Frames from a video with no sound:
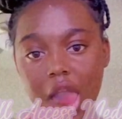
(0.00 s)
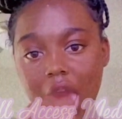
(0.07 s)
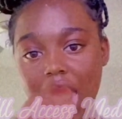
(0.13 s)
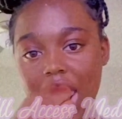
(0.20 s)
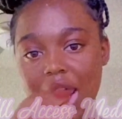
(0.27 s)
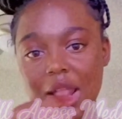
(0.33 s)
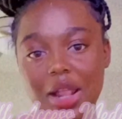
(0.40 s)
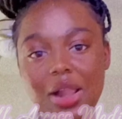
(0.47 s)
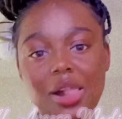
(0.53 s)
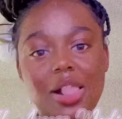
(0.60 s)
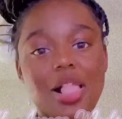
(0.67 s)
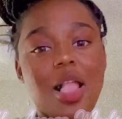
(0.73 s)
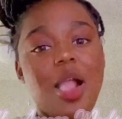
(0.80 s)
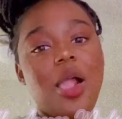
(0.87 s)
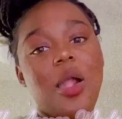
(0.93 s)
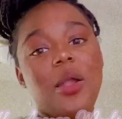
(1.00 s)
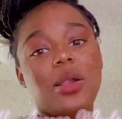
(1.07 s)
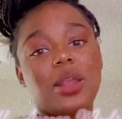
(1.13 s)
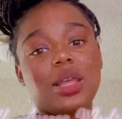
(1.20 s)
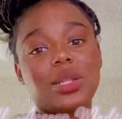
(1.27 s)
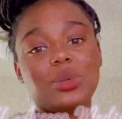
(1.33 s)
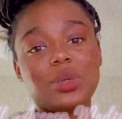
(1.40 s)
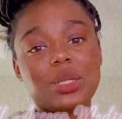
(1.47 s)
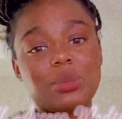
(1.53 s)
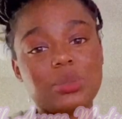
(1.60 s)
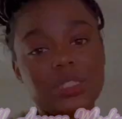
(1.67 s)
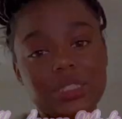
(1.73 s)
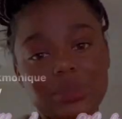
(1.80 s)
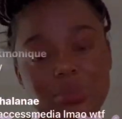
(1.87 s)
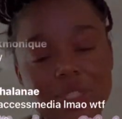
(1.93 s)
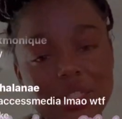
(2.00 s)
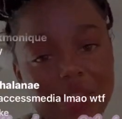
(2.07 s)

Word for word: That's why I'm just